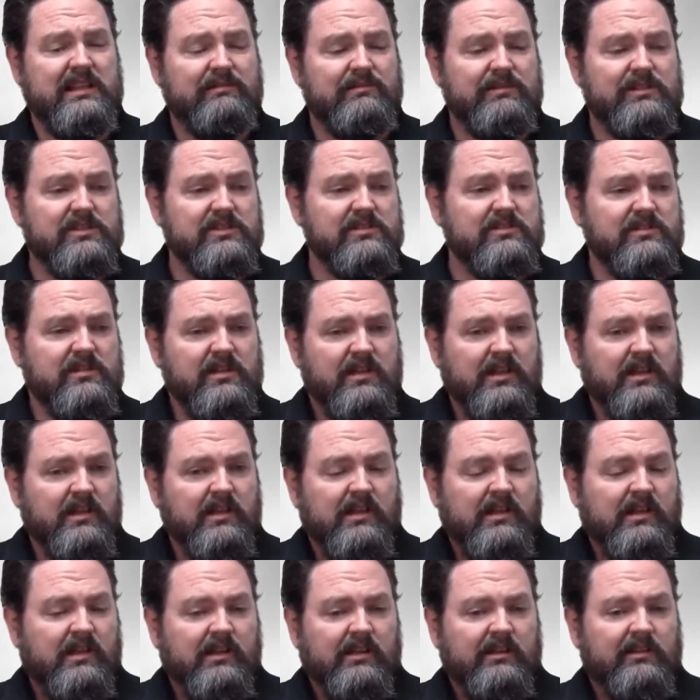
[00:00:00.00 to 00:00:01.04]
They were just
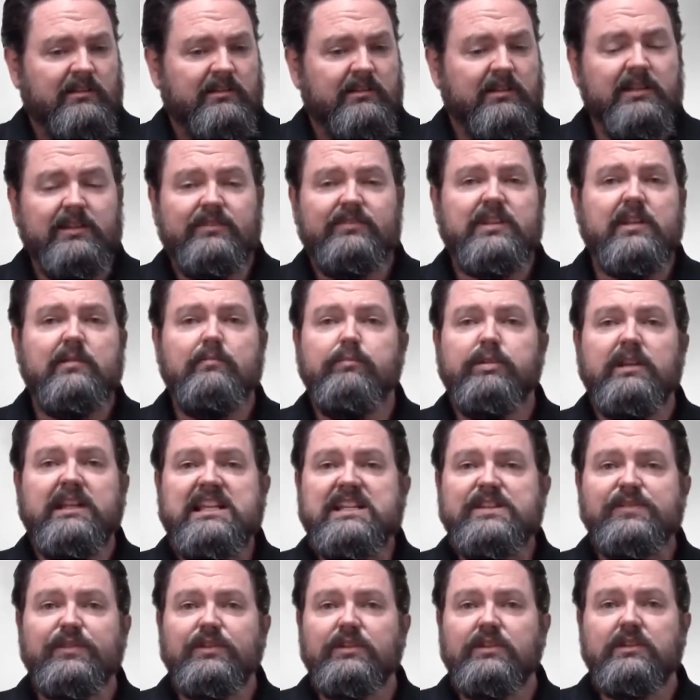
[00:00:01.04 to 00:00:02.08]
lived in
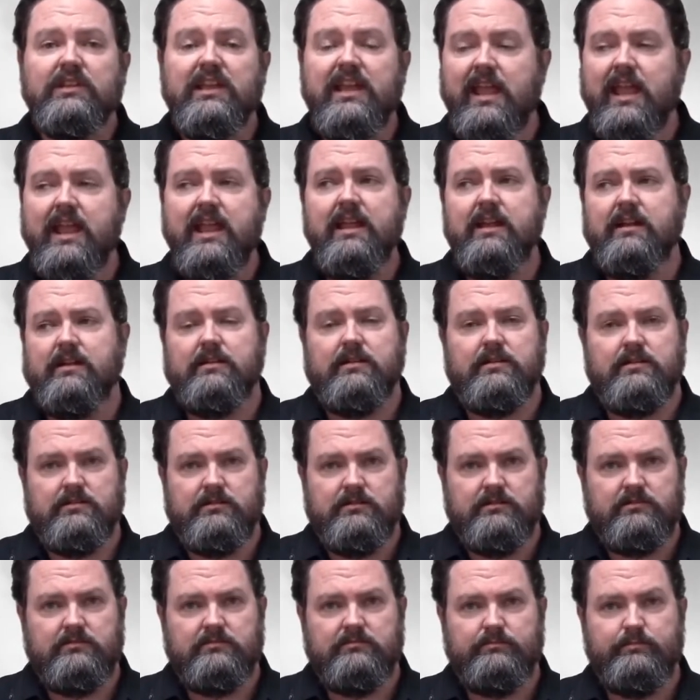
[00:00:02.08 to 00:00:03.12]
blissful care
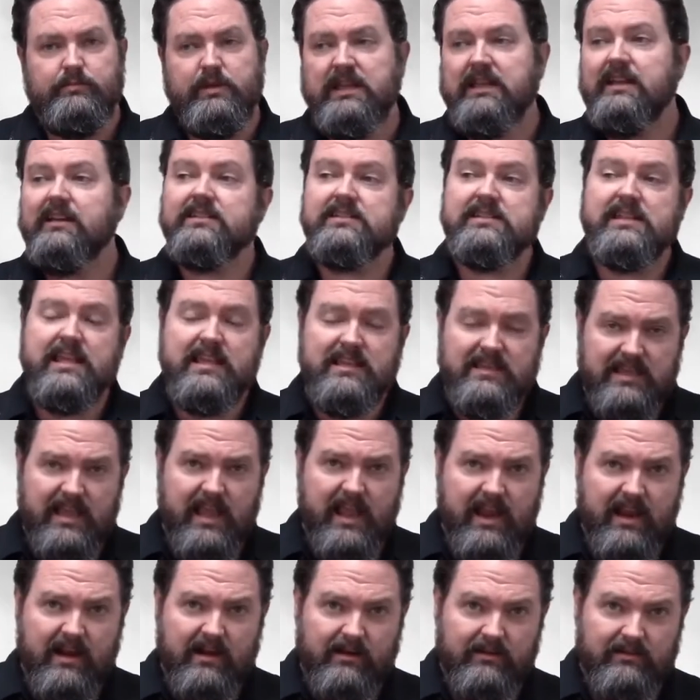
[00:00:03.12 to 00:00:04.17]
because they
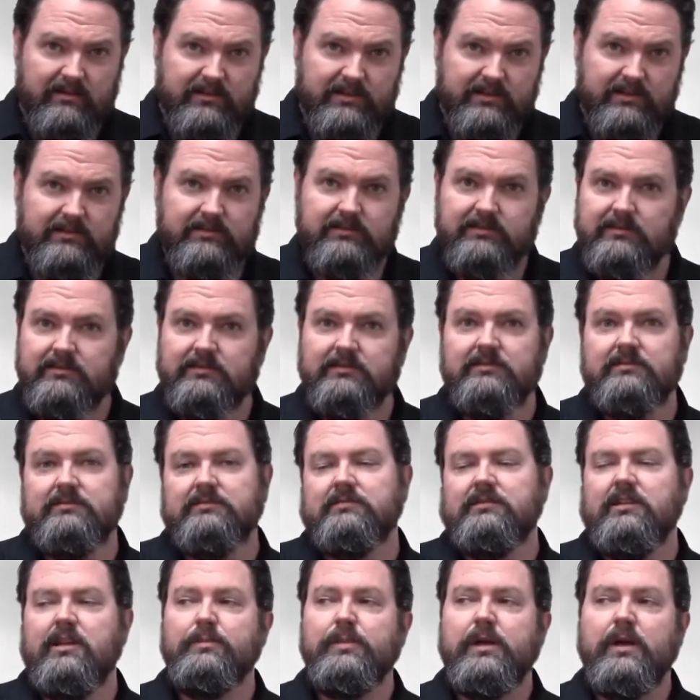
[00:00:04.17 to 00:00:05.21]
cared
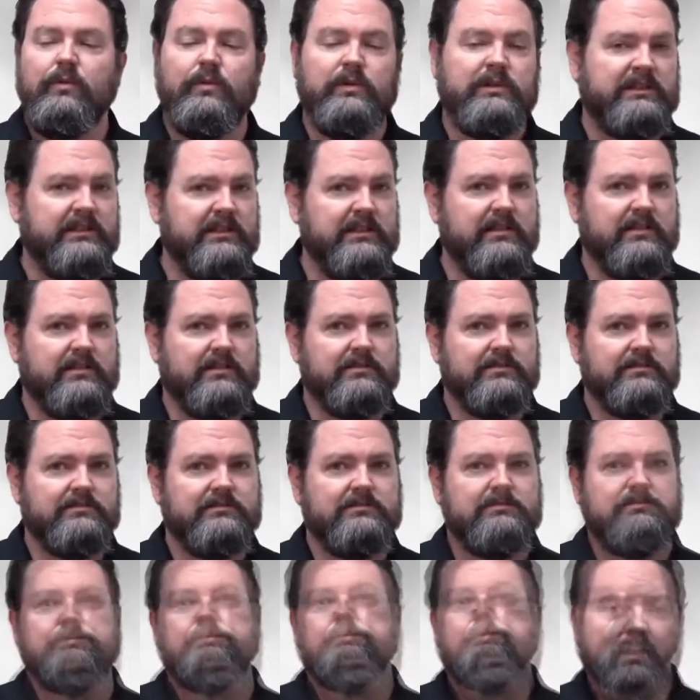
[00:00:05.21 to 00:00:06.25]
about one another.
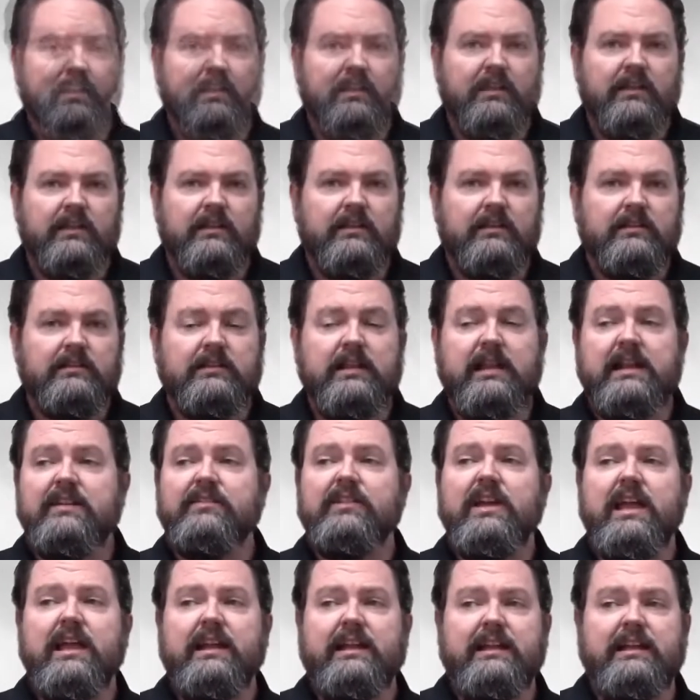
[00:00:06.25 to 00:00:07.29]
They
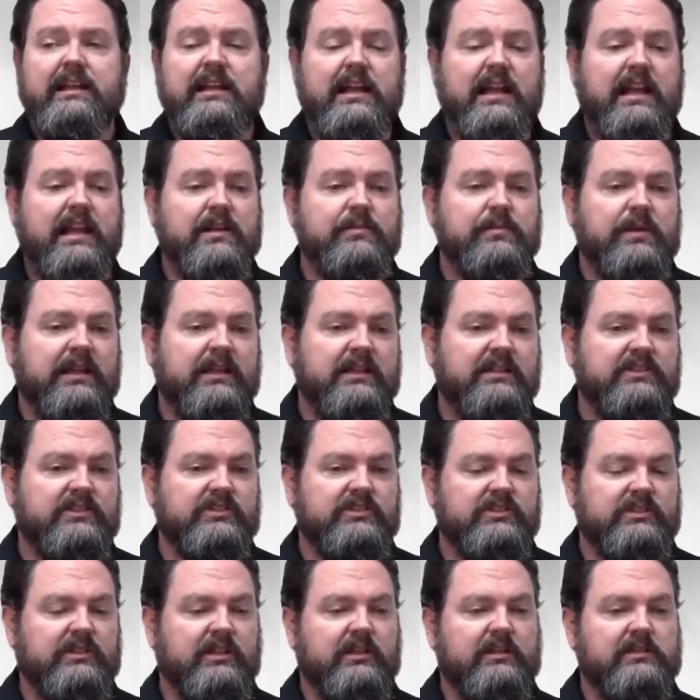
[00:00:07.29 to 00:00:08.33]
never had any
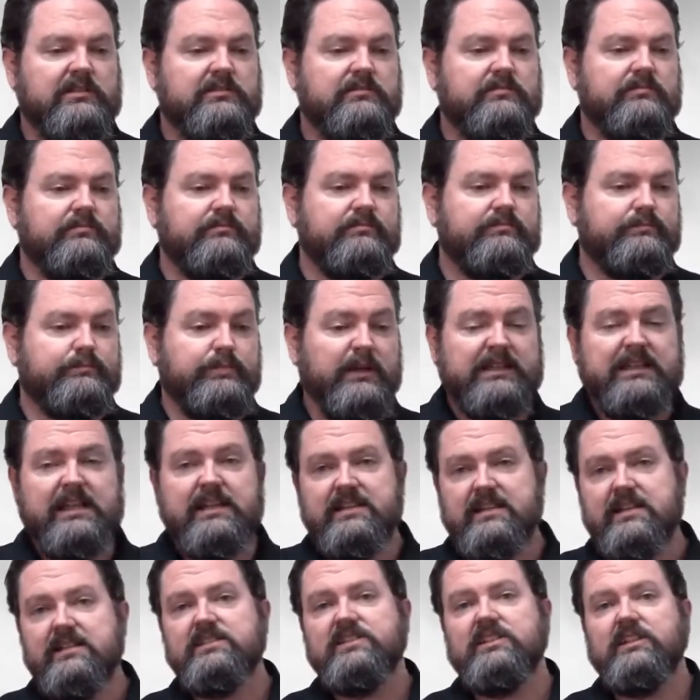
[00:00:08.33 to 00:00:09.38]
enemies, um, but they
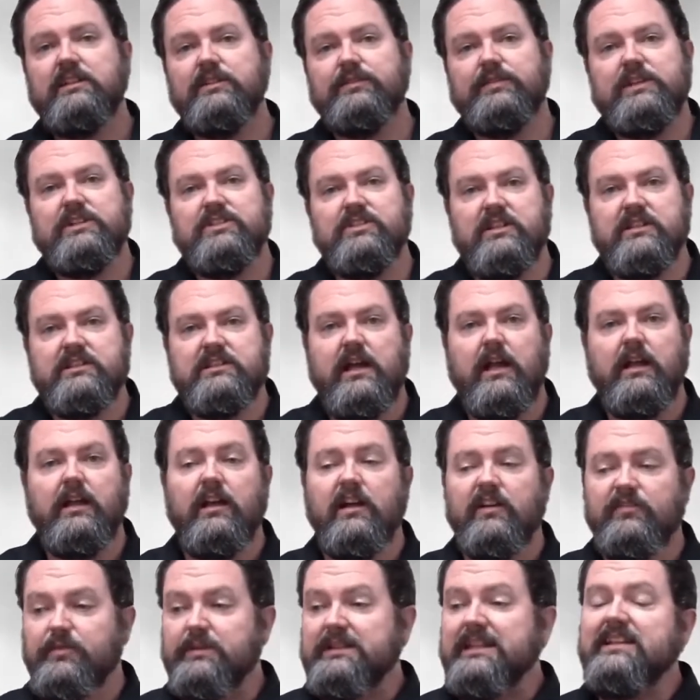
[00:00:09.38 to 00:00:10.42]
did still eventually die
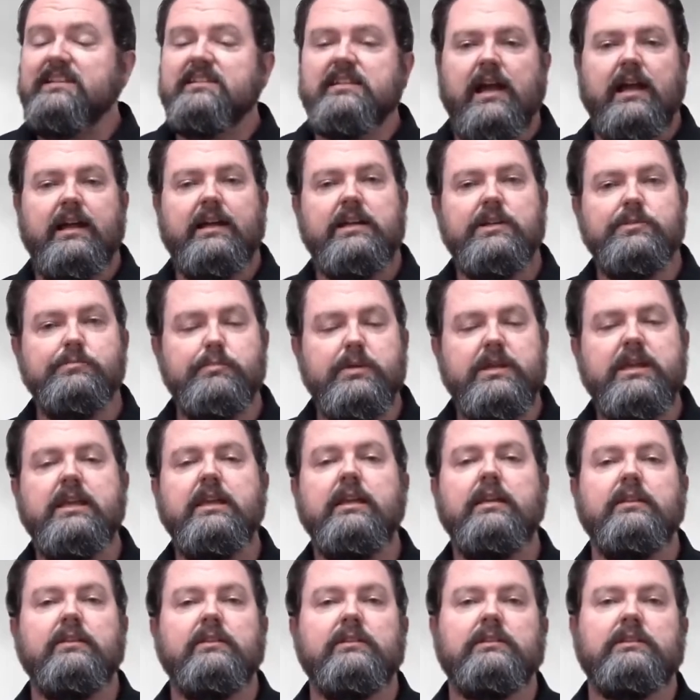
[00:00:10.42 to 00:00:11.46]
off, but they died in
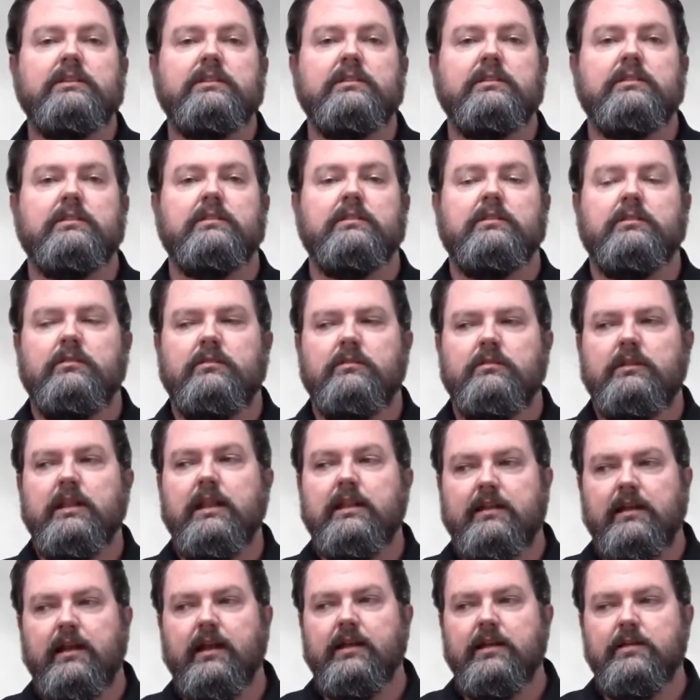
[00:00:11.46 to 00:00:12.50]
peace.
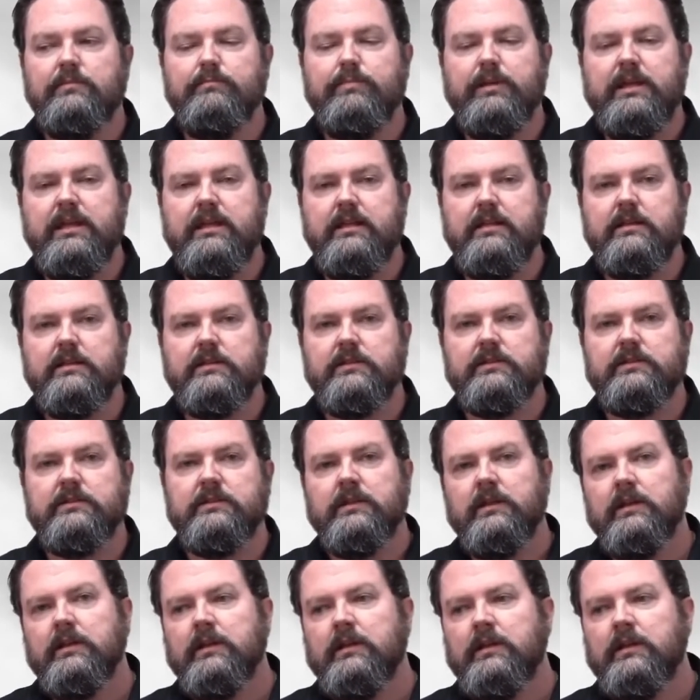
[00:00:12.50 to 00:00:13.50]
They died in peace.